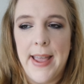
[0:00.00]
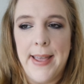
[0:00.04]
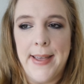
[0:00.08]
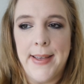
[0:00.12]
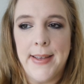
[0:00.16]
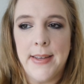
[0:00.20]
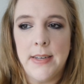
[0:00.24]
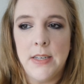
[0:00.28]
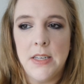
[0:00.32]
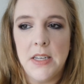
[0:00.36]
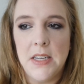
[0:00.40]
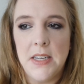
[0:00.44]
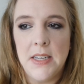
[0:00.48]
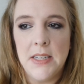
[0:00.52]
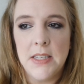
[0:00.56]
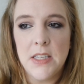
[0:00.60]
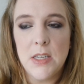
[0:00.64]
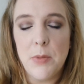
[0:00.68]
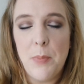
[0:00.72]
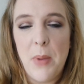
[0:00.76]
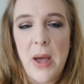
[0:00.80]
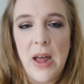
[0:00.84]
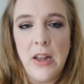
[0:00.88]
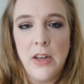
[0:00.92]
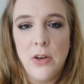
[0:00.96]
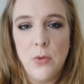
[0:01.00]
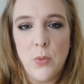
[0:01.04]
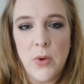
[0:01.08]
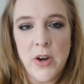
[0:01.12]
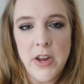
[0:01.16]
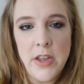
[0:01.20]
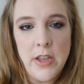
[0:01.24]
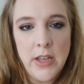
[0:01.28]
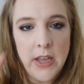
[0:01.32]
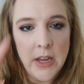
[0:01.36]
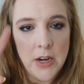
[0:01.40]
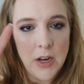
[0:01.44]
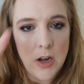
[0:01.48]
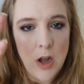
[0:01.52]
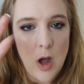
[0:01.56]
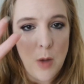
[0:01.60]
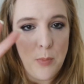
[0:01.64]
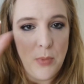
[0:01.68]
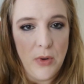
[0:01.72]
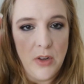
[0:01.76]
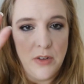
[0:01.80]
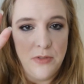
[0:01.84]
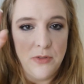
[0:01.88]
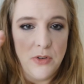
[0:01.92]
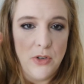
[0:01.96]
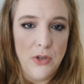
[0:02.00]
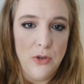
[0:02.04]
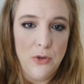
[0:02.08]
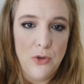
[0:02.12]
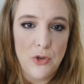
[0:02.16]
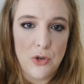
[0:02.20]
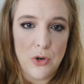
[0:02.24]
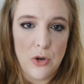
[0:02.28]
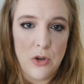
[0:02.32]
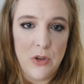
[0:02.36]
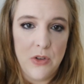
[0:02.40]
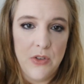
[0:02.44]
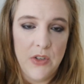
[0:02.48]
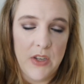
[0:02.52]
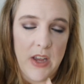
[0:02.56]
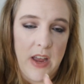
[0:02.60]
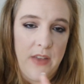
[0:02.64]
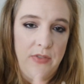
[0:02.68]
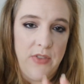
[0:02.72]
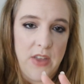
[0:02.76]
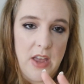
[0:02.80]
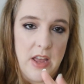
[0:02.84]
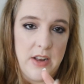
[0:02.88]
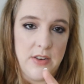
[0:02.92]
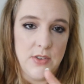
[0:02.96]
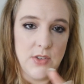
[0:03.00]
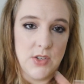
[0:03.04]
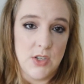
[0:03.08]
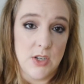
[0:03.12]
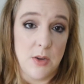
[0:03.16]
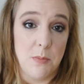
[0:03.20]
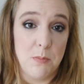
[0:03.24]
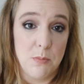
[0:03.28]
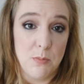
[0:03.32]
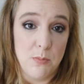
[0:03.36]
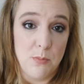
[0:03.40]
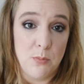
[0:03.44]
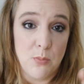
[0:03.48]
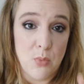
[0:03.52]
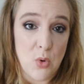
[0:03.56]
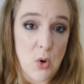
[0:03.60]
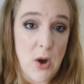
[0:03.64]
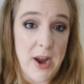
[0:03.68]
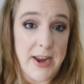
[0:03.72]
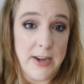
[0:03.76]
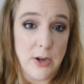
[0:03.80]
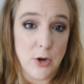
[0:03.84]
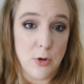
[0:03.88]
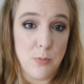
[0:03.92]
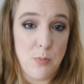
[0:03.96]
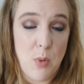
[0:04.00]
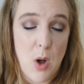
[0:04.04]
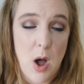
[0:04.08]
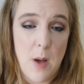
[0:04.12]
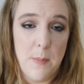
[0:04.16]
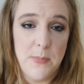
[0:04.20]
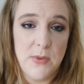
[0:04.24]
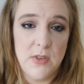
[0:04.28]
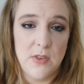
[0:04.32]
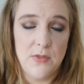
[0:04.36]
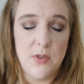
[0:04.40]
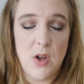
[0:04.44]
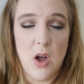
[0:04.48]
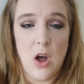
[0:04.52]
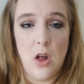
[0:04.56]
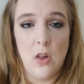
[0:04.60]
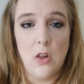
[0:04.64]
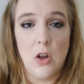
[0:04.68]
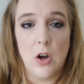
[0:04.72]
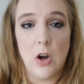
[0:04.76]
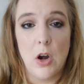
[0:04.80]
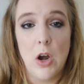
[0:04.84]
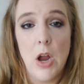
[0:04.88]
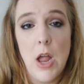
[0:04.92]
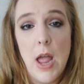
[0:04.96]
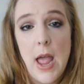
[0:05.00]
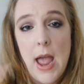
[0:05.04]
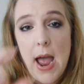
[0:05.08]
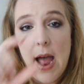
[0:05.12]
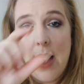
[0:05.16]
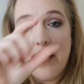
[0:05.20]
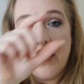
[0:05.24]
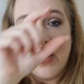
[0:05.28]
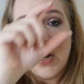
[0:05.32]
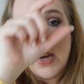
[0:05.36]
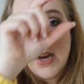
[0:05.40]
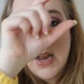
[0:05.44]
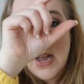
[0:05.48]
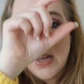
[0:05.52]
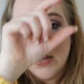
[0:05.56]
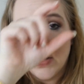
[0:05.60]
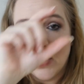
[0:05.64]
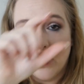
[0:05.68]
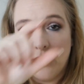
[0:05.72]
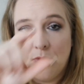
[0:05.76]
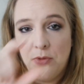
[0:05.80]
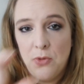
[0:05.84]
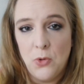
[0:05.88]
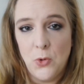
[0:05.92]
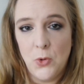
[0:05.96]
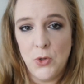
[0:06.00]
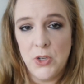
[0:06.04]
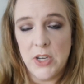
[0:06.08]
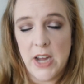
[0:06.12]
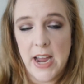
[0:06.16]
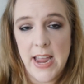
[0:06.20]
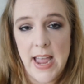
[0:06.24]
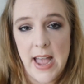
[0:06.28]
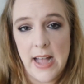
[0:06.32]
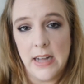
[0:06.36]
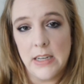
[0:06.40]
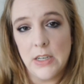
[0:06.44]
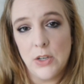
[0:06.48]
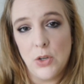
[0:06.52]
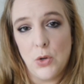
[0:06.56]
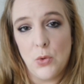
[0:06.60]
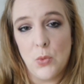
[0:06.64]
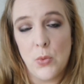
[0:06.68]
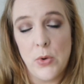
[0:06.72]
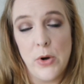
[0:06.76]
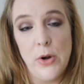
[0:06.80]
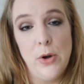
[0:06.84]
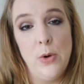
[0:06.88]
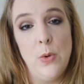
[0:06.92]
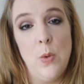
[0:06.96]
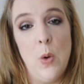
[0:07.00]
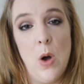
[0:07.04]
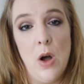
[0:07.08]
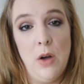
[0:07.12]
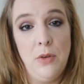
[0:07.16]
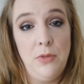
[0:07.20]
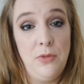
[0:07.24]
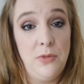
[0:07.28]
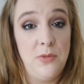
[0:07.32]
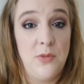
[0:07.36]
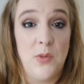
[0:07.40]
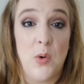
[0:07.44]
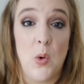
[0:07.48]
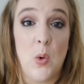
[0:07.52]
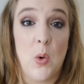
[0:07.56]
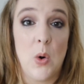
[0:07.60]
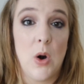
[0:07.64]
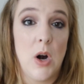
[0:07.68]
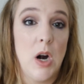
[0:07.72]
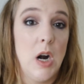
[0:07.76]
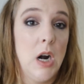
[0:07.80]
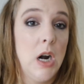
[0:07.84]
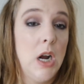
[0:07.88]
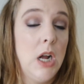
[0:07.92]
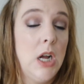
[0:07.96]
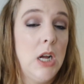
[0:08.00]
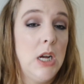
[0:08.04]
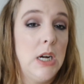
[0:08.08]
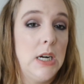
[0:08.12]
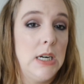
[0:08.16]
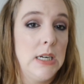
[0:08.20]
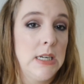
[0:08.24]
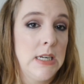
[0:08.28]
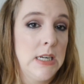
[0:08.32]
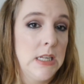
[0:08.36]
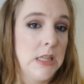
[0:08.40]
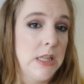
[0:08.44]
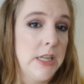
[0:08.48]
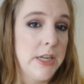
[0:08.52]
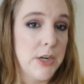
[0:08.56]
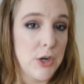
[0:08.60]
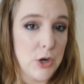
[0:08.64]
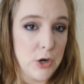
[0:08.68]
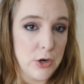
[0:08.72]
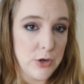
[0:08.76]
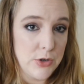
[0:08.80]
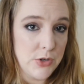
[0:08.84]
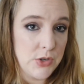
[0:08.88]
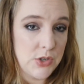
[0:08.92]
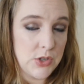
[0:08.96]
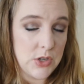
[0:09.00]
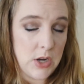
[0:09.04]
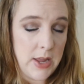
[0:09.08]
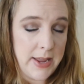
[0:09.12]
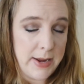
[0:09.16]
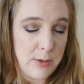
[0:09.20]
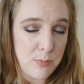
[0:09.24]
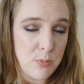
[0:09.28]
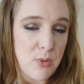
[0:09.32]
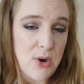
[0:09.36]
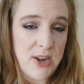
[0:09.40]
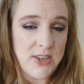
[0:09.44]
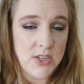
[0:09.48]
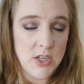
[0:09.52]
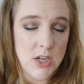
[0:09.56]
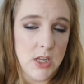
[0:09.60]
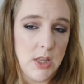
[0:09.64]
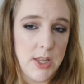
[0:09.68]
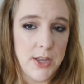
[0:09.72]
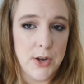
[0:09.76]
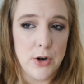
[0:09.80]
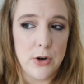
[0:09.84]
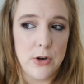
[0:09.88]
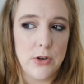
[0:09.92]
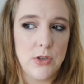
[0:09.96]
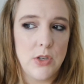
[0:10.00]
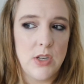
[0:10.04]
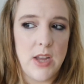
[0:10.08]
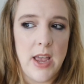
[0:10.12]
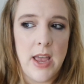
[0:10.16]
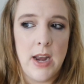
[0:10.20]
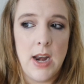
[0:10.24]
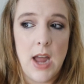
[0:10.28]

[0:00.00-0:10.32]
And it's a palette where you get a couple of neutrals and then some brighter pops of color, and then it has a full diagonal row of 4 glitters, like pressed glitters.